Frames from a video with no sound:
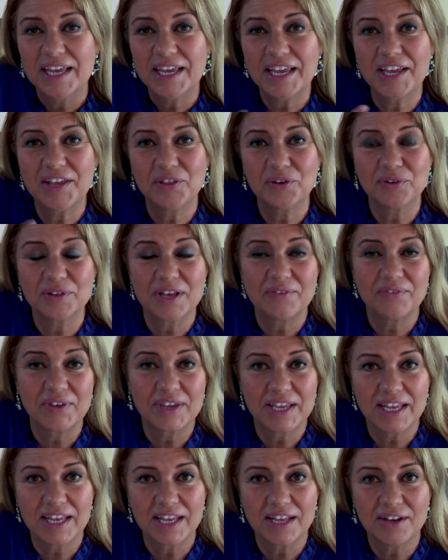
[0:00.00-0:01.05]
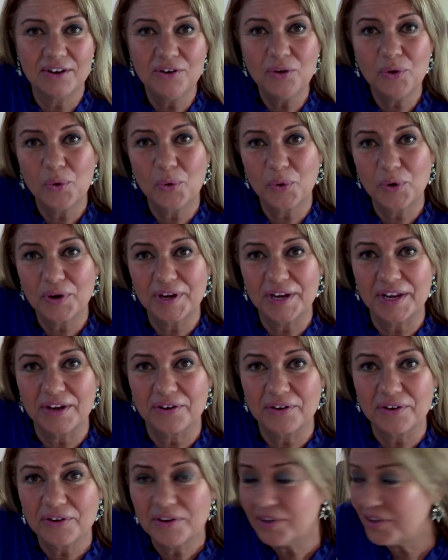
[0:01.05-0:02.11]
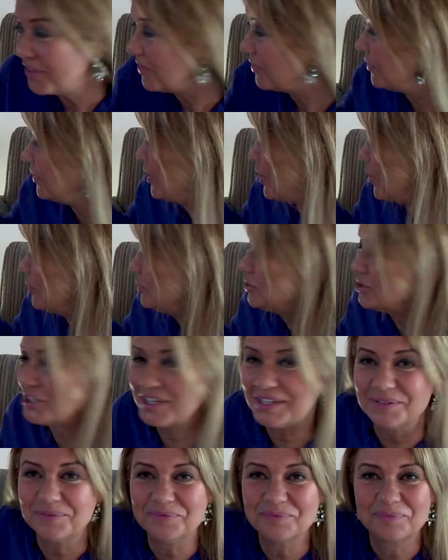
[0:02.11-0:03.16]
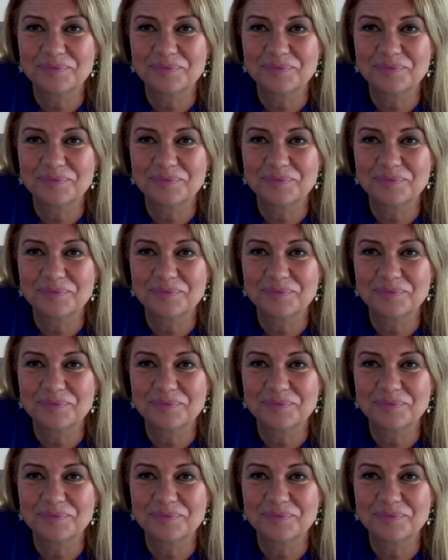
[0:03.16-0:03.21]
either live in or near the ocean.